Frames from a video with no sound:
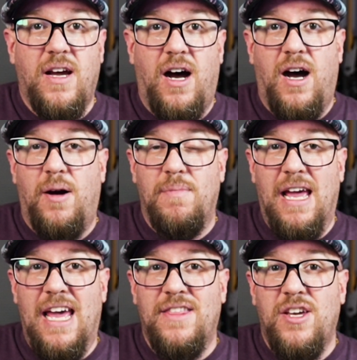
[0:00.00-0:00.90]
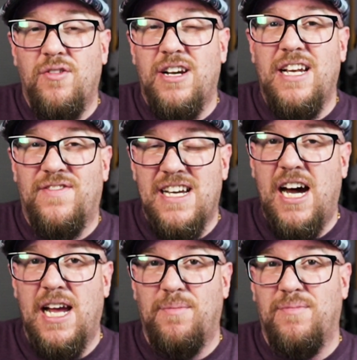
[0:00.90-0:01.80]
And the unity of
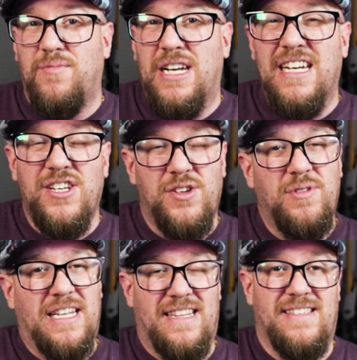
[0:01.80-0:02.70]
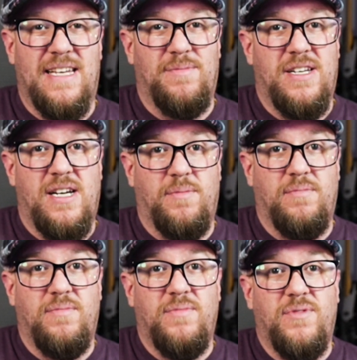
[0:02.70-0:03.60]
time, we didn't do it at the same
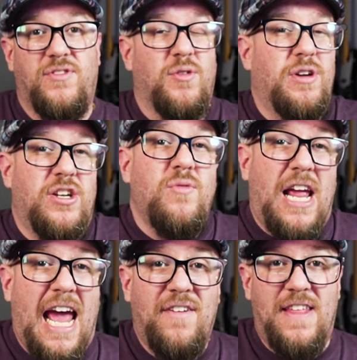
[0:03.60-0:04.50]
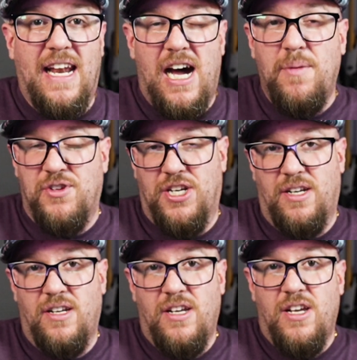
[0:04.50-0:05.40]
time. So we don't have that option.
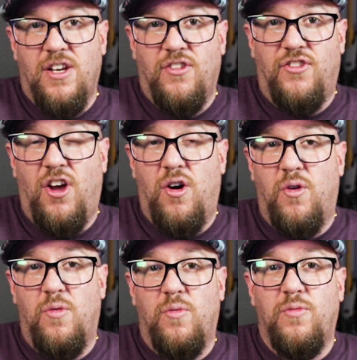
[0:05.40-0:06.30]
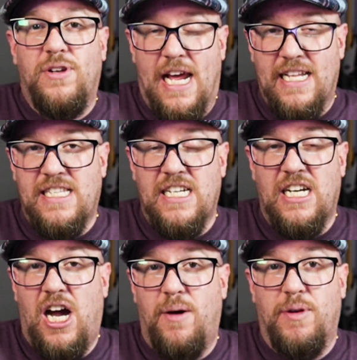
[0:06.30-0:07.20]
So tenants in
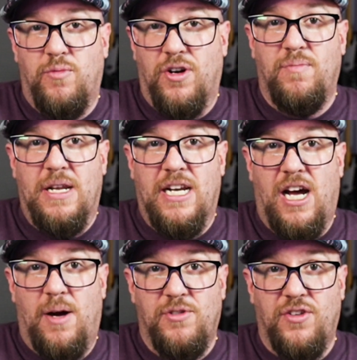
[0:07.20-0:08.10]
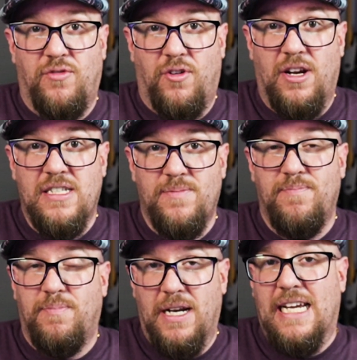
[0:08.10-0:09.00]
common would have been an option for us.
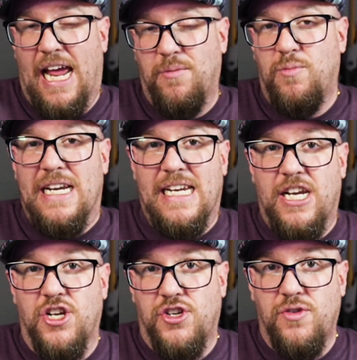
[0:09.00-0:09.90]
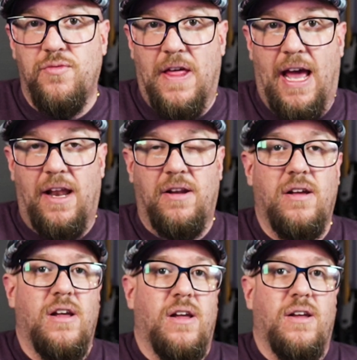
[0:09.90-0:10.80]
But again, we didn't do that.
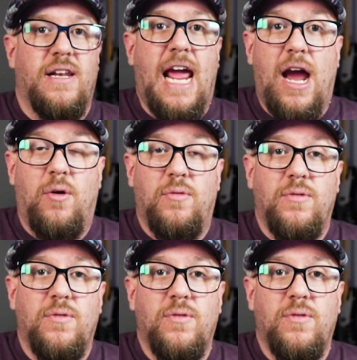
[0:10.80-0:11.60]
Now,